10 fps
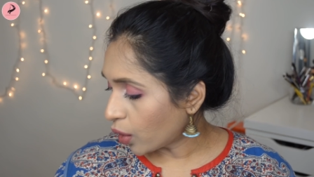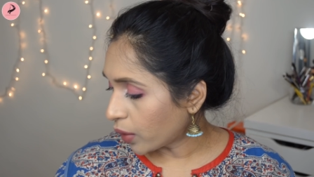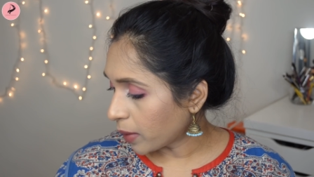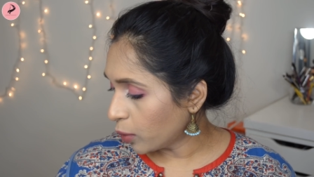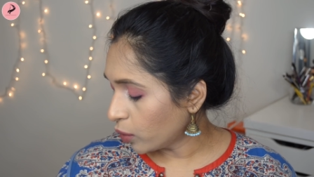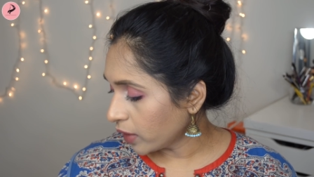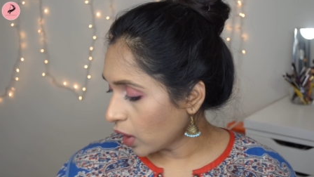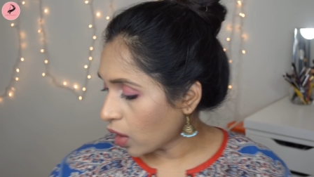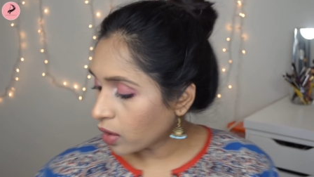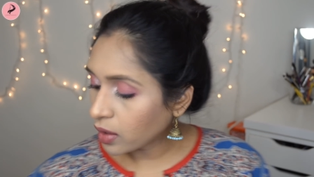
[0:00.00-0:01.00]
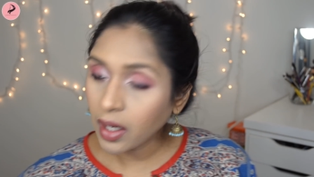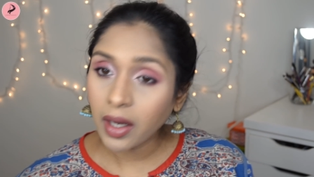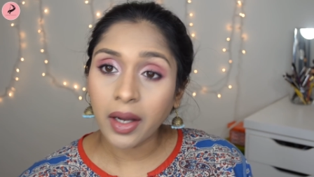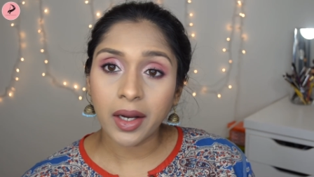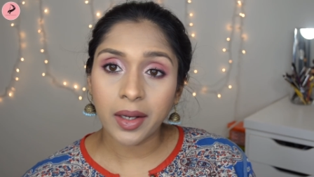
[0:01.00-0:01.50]
Okay, moving on,
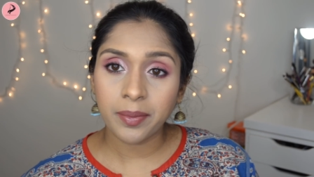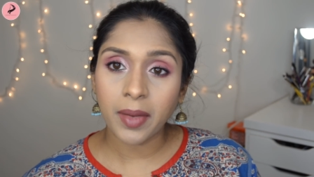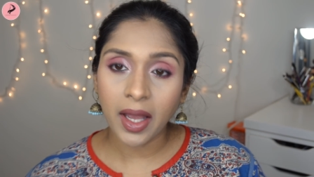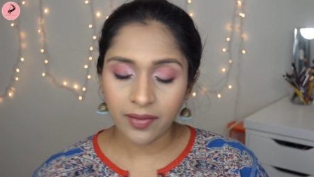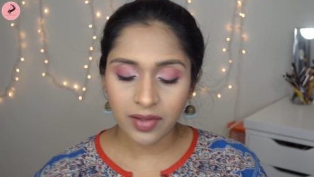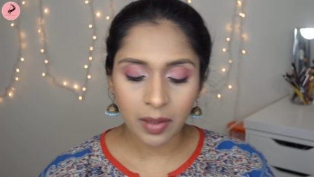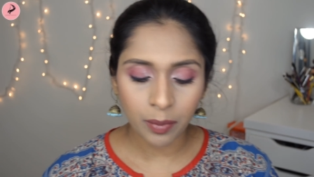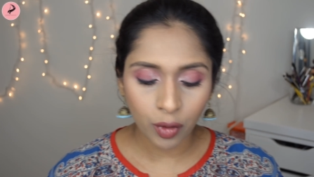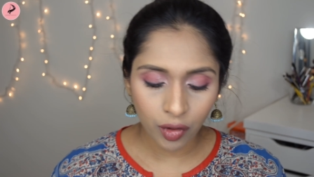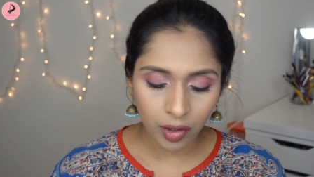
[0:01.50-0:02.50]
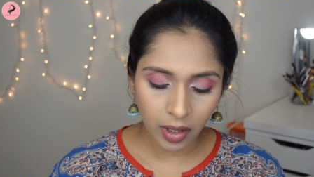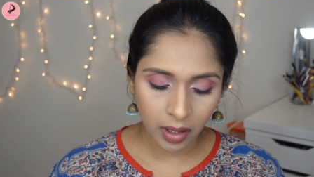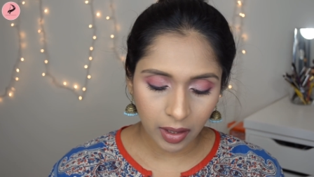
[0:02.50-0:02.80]
I have some more